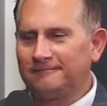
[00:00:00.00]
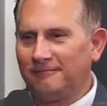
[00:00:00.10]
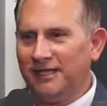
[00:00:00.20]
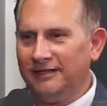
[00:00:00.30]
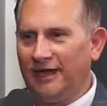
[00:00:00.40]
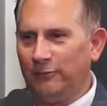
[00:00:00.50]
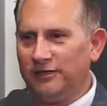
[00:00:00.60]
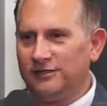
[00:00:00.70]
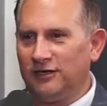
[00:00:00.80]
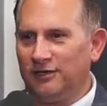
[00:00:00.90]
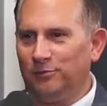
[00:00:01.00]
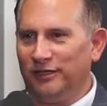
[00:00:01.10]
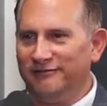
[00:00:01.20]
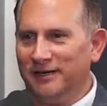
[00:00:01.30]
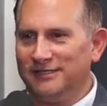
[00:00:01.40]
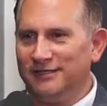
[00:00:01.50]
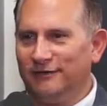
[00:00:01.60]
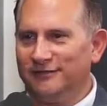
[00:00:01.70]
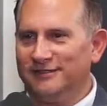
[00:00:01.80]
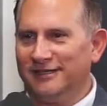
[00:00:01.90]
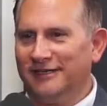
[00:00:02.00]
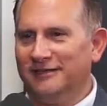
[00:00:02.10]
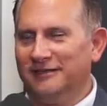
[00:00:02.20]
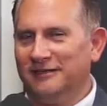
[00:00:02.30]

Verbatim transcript: that I really started to believe myself and said,